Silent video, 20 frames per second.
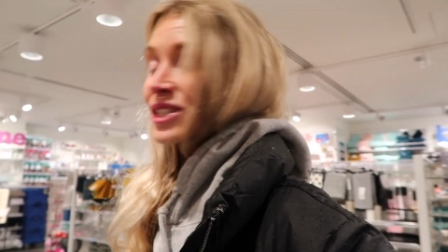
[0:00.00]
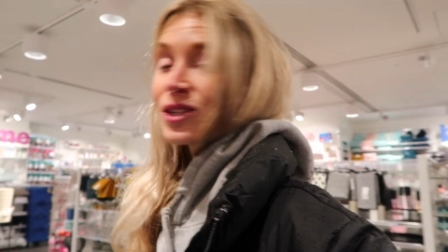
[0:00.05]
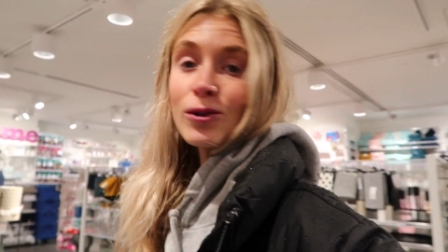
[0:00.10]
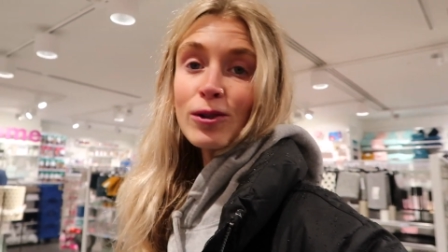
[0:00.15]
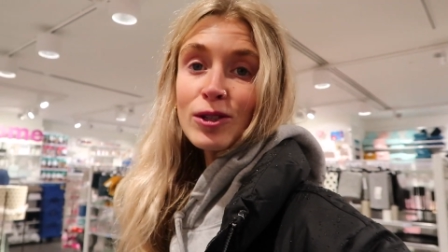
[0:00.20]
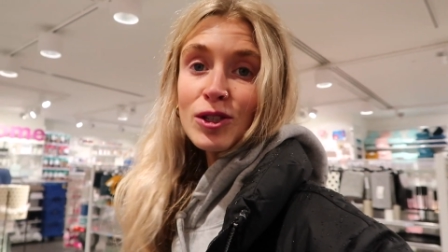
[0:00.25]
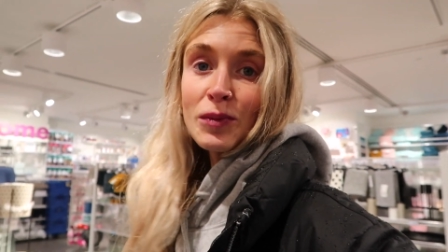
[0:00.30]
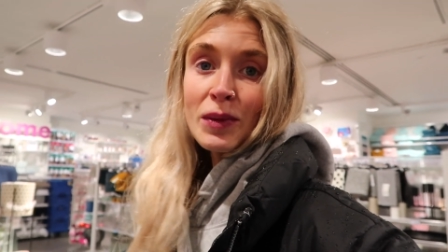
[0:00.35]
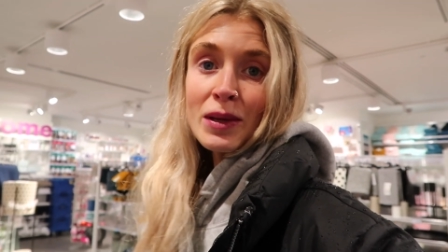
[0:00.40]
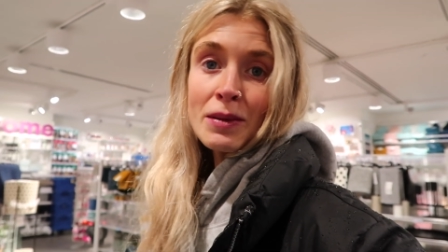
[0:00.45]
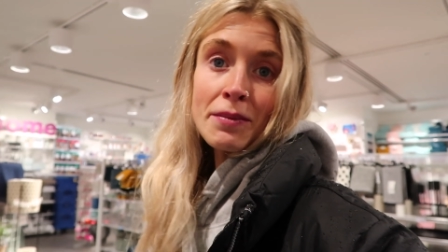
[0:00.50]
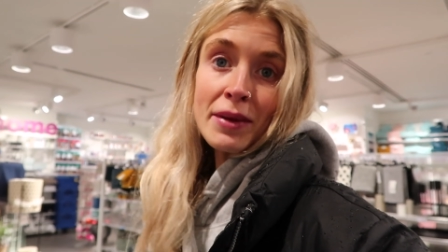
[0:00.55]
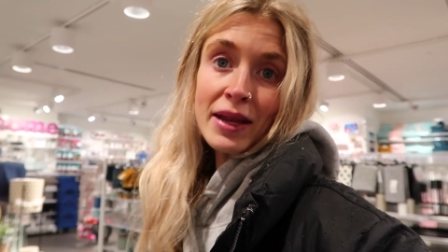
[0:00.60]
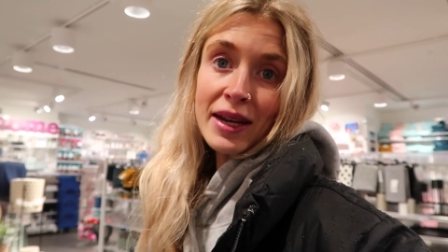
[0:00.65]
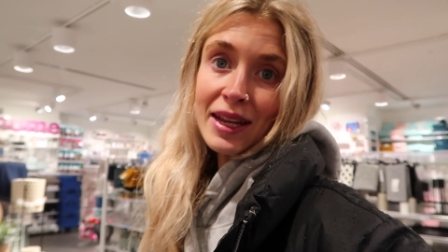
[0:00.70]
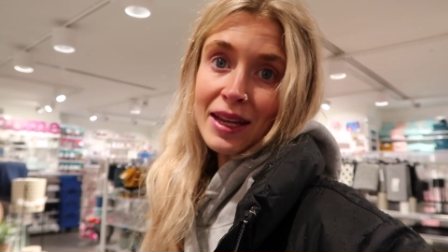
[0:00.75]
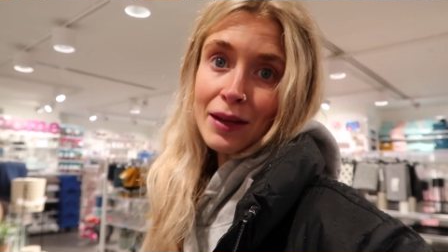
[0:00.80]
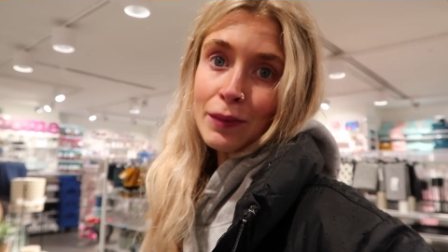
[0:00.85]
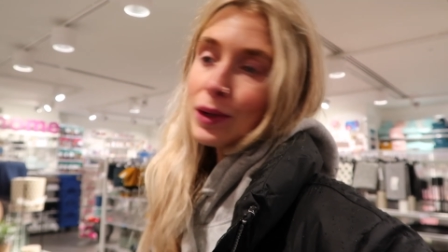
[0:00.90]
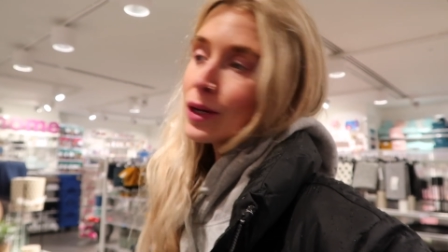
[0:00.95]
has got to be
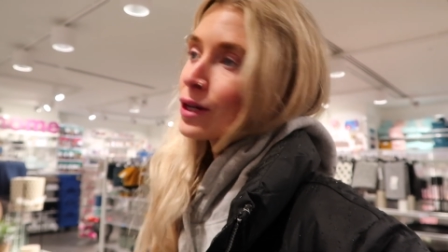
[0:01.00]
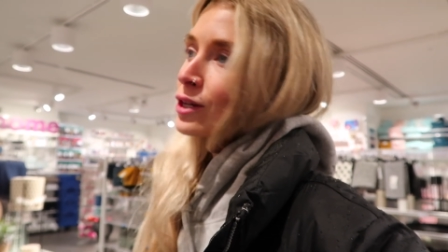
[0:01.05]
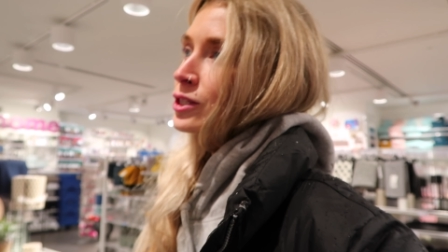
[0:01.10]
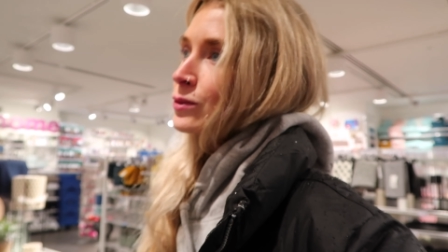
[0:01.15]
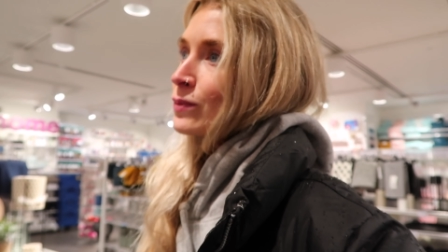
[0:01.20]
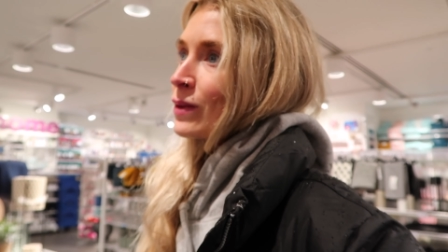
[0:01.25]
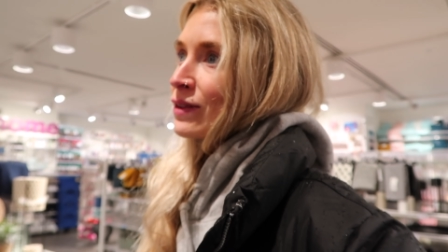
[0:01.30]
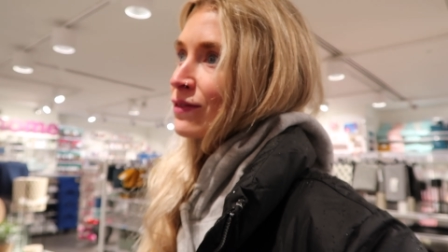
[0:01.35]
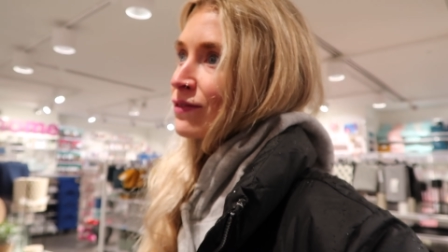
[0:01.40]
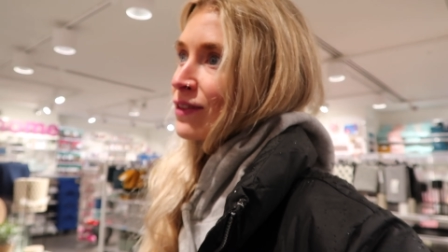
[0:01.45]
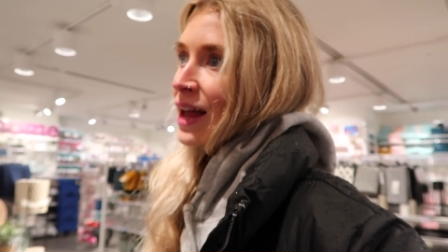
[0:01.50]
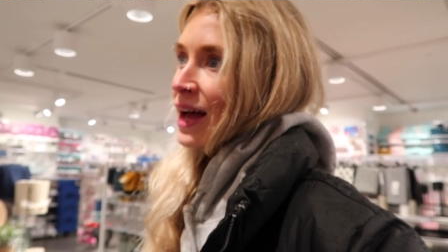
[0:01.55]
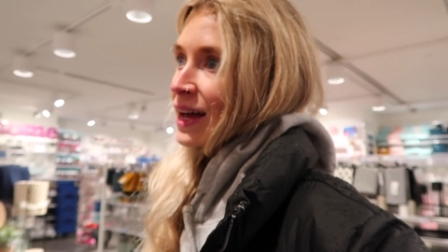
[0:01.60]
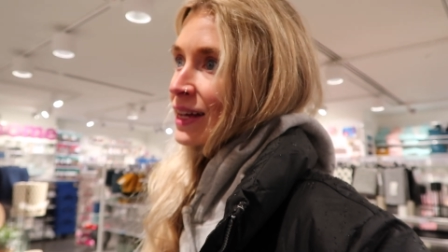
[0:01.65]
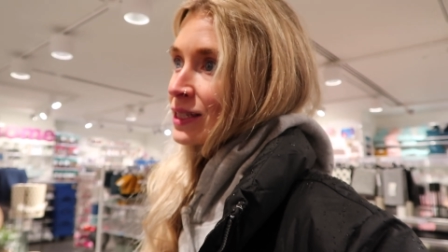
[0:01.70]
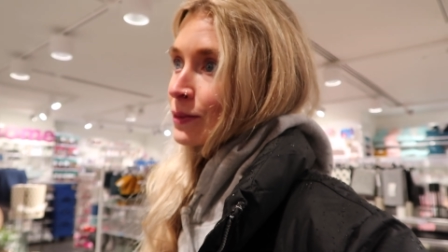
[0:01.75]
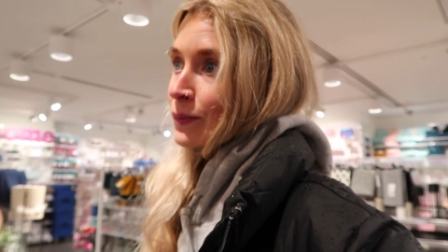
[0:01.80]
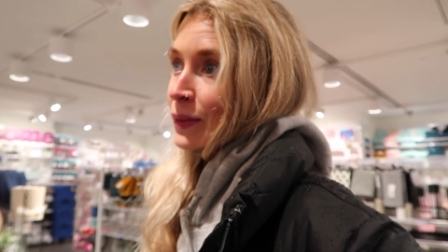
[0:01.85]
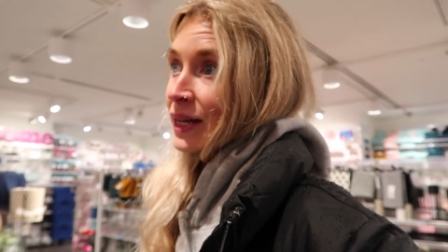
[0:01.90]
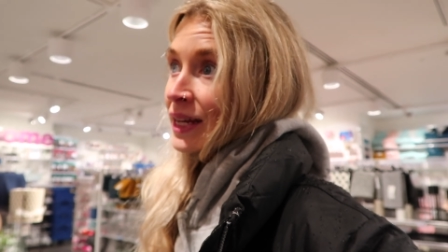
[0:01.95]
mini because my
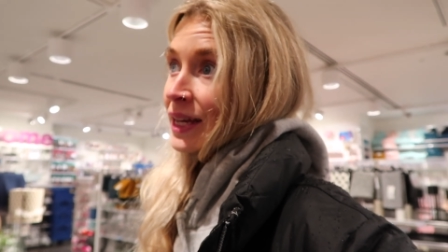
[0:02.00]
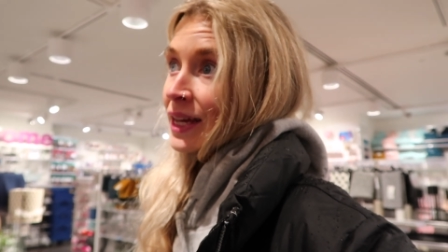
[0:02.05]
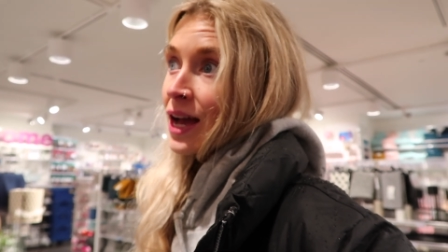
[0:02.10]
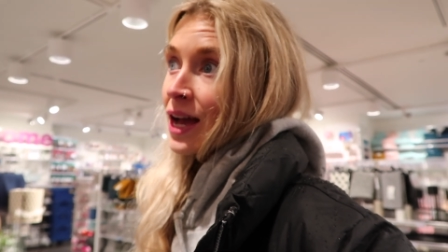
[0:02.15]
flat is mini.